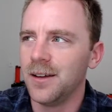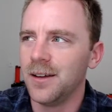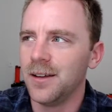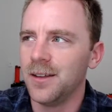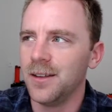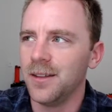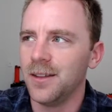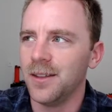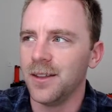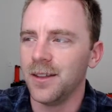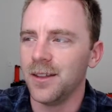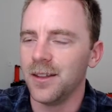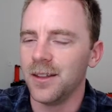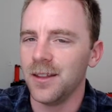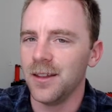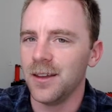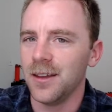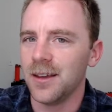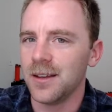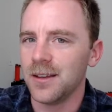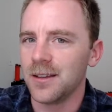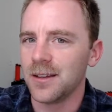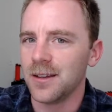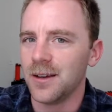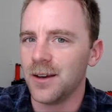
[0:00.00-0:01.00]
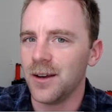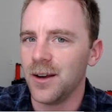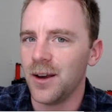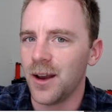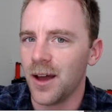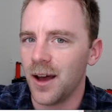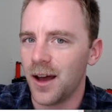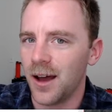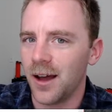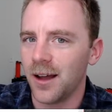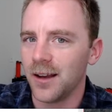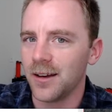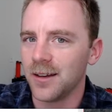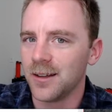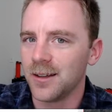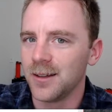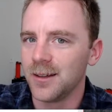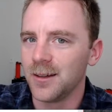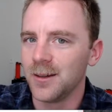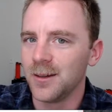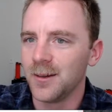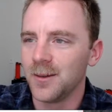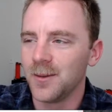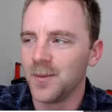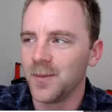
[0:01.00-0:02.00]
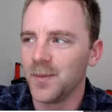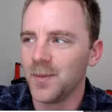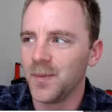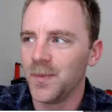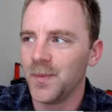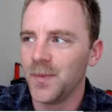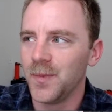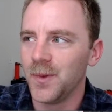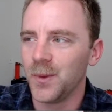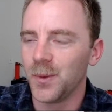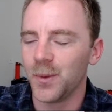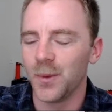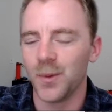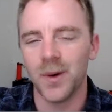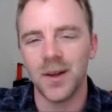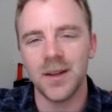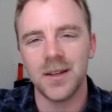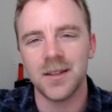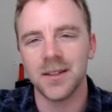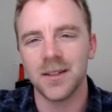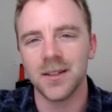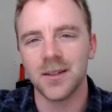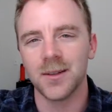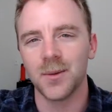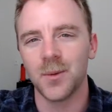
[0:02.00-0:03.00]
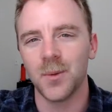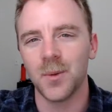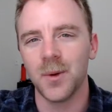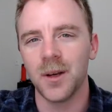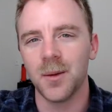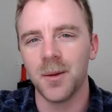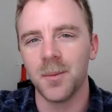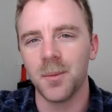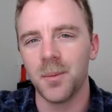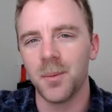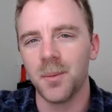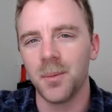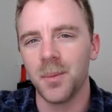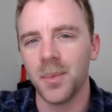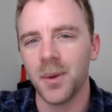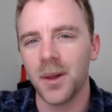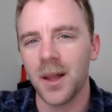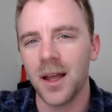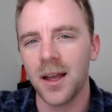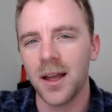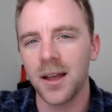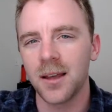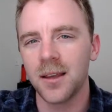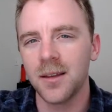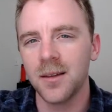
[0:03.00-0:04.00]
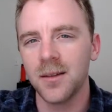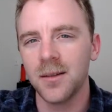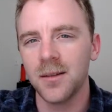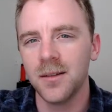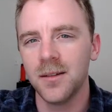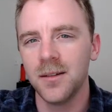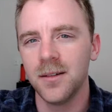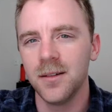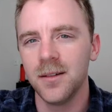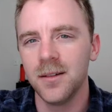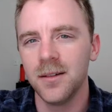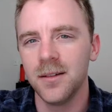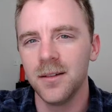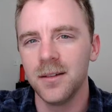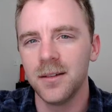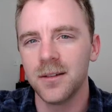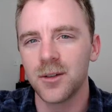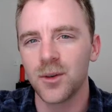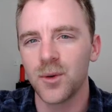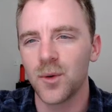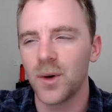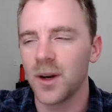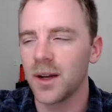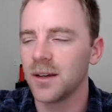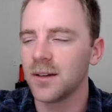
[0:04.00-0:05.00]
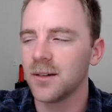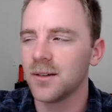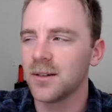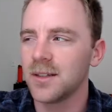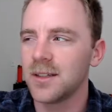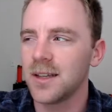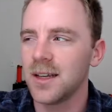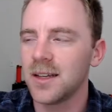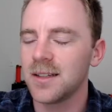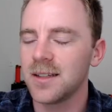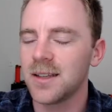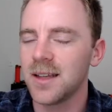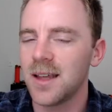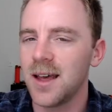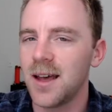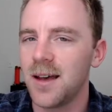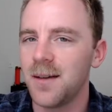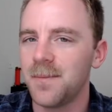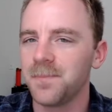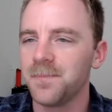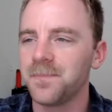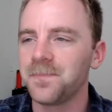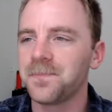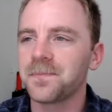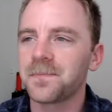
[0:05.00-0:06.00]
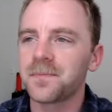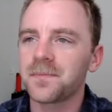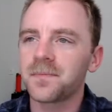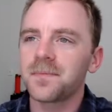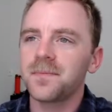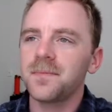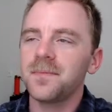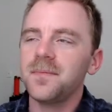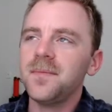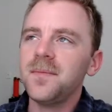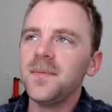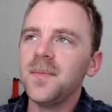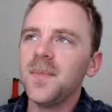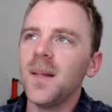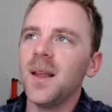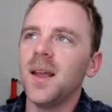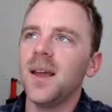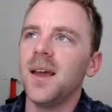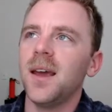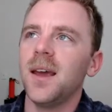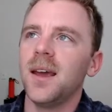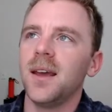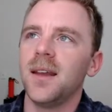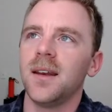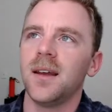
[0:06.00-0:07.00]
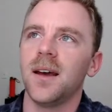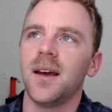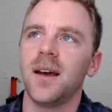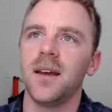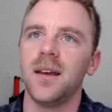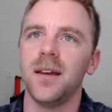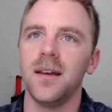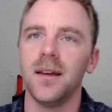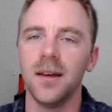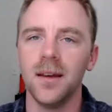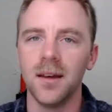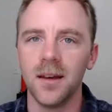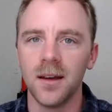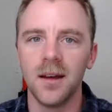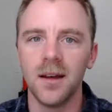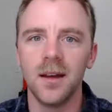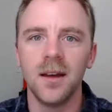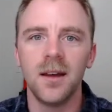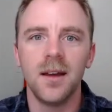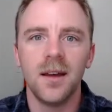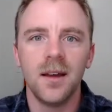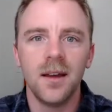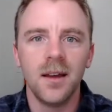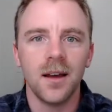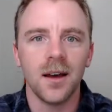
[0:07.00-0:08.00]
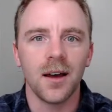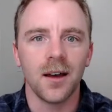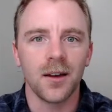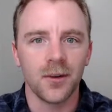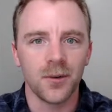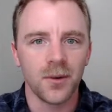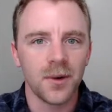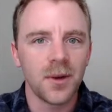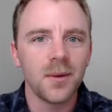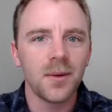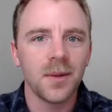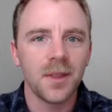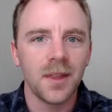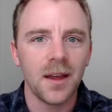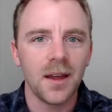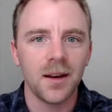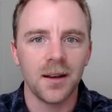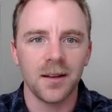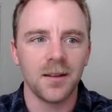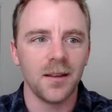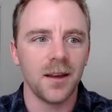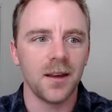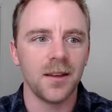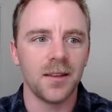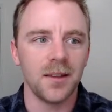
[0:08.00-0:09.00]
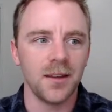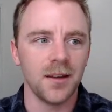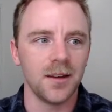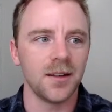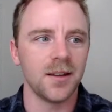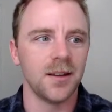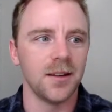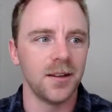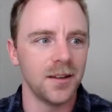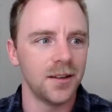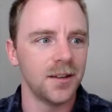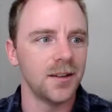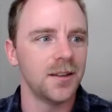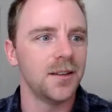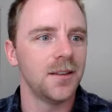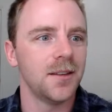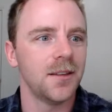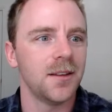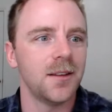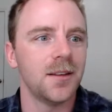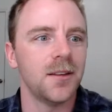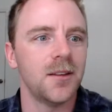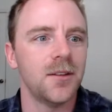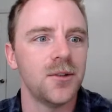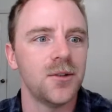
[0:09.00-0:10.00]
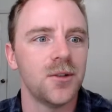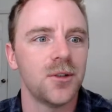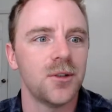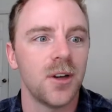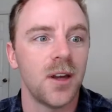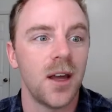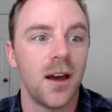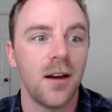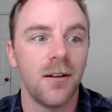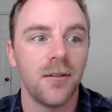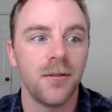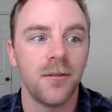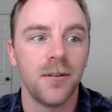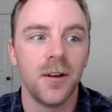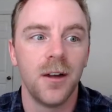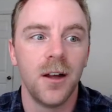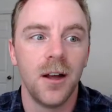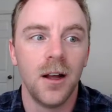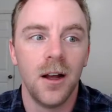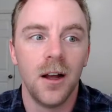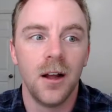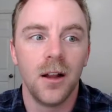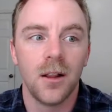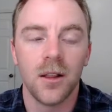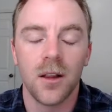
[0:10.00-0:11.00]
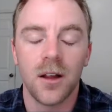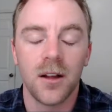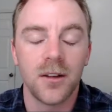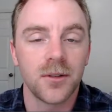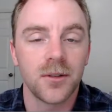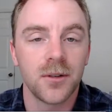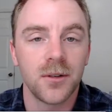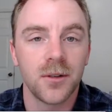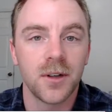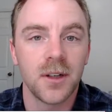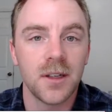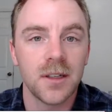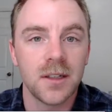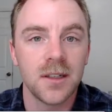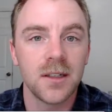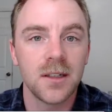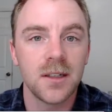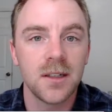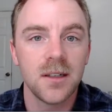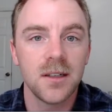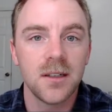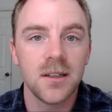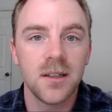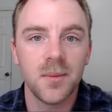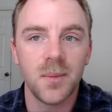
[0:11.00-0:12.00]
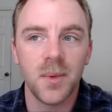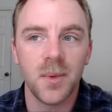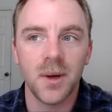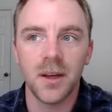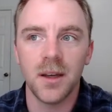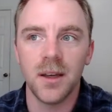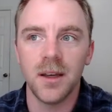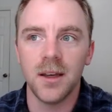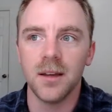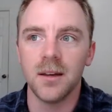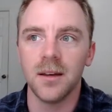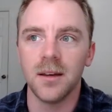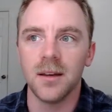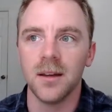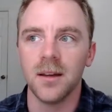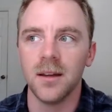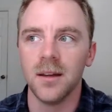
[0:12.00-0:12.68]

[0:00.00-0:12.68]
that it's not racist when a black director says that. And I agree with that. I think that you should have logical consistency, but in